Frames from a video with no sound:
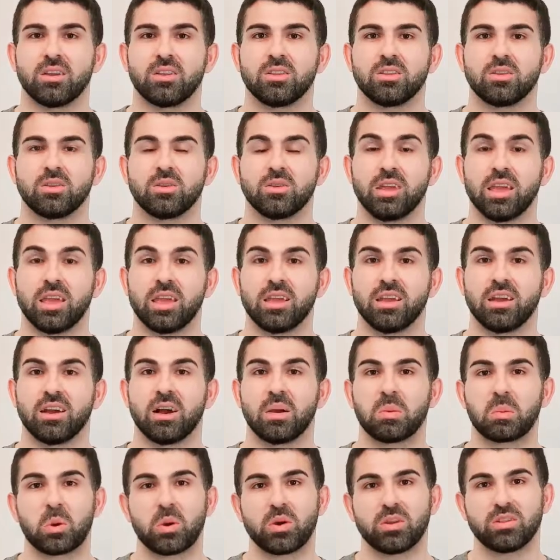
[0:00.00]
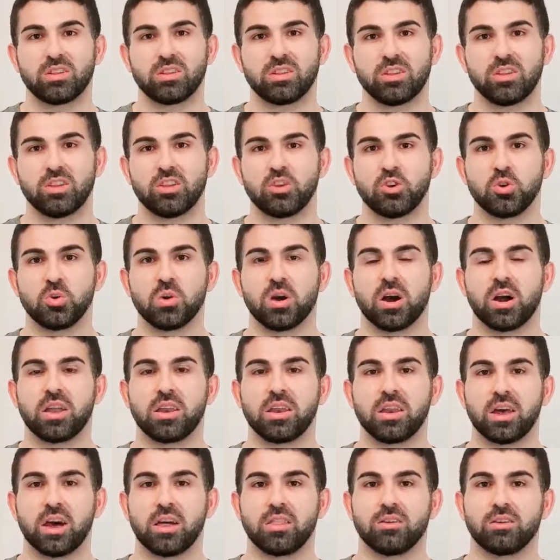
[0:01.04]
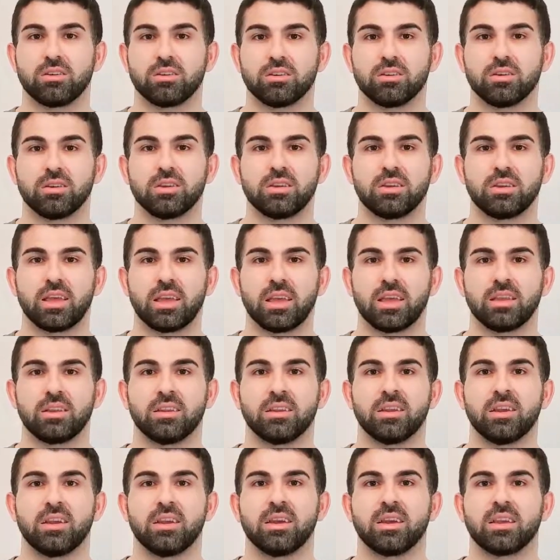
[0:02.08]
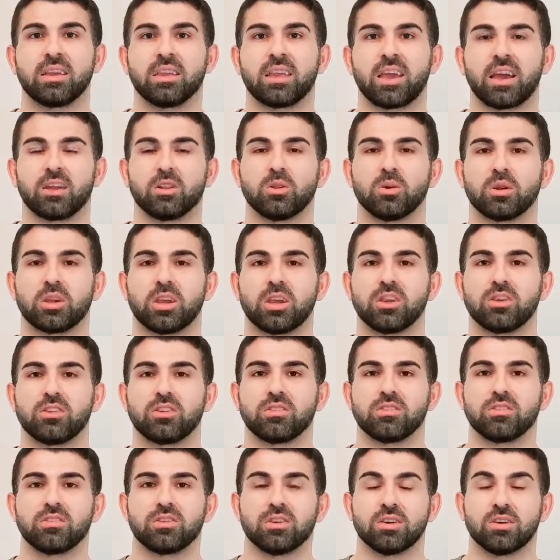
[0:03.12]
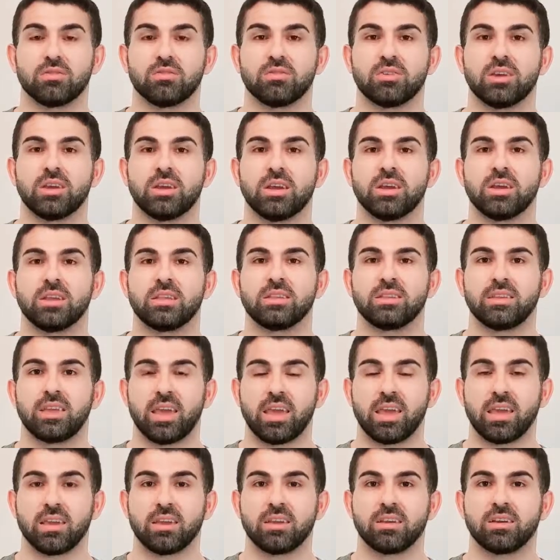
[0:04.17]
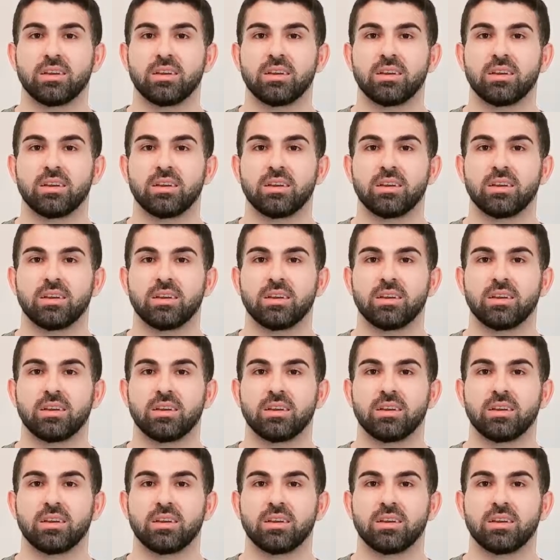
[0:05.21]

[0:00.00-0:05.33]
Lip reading: Today, I'm going to teach you another 10 collocations of take.